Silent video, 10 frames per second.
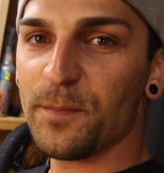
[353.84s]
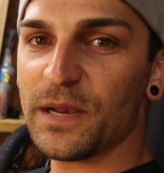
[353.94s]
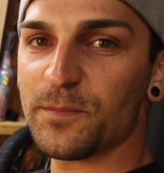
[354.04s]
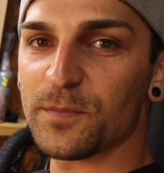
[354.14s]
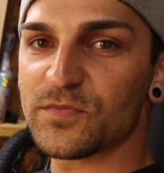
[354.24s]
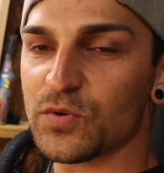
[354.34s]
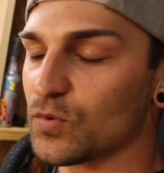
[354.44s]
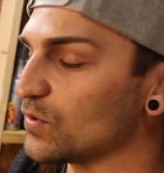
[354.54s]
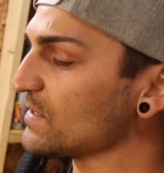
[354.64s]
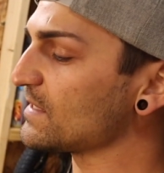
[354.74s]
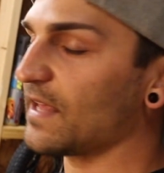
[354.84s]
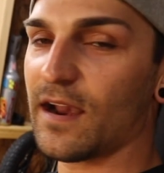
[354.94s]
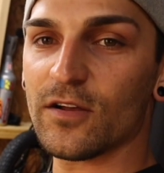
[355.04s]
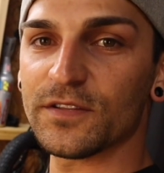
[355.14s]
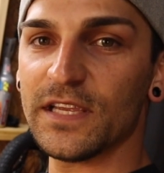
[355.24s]
minimum tools that
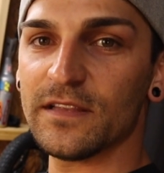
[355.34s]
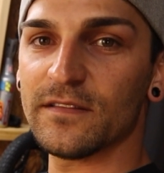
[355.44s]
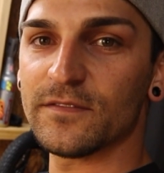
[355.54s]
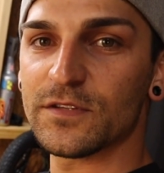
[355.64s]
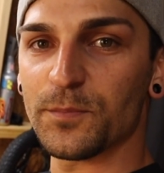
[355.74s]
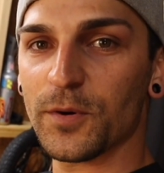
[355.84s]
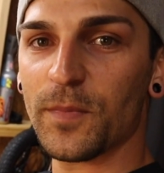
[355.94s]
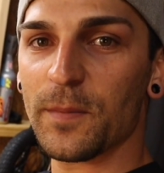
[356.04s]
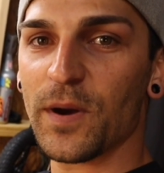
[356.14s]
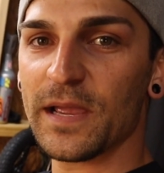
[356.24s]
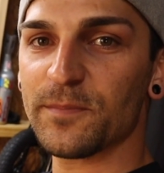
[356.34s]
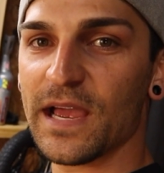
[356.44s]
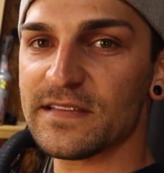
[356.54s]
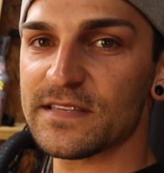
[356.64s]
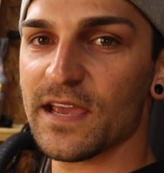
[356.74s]
I'll need to put my bike
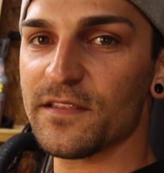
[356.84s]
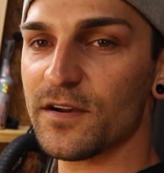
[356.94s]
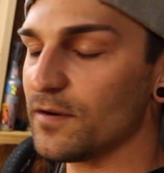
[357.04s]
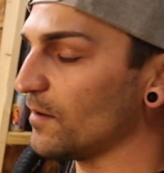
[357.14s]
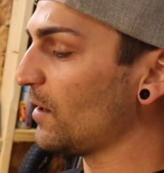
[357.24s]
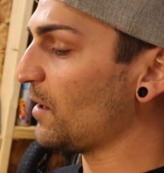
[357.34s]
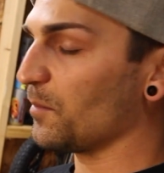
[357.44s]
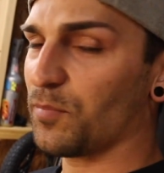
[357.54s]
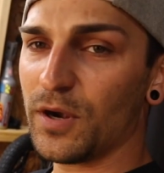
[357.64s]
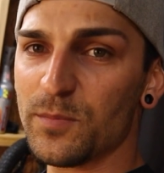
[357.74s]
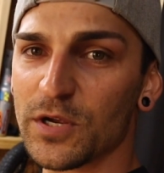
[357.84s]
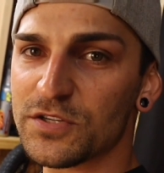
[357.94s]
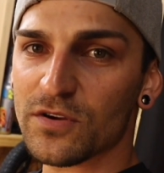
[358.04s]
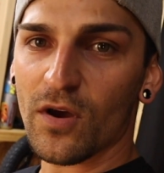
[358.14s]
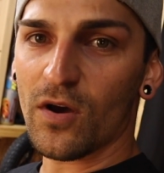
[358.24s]
back together. Pretty
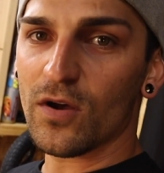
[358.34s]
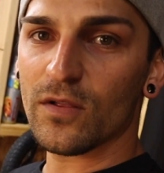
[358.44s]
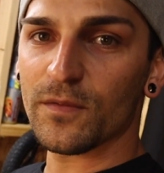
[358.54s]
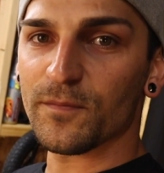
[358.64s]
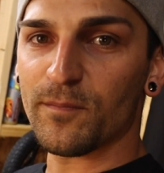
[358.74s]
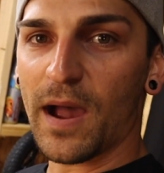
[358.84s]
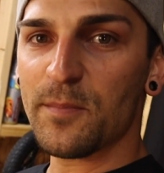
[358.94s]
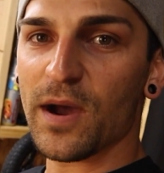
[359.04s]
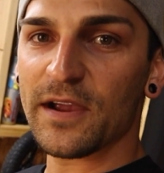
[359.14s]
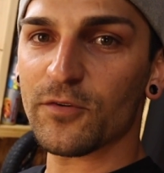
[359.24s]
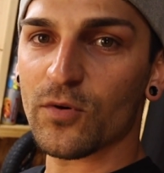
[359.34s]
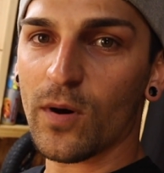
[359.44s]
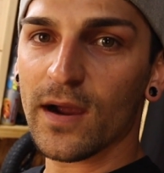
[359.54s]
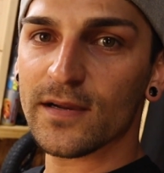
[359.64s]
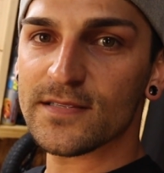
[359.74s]
much all my bike
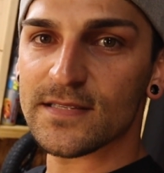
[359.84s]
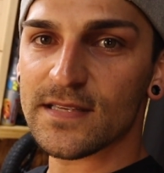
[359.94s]
requires is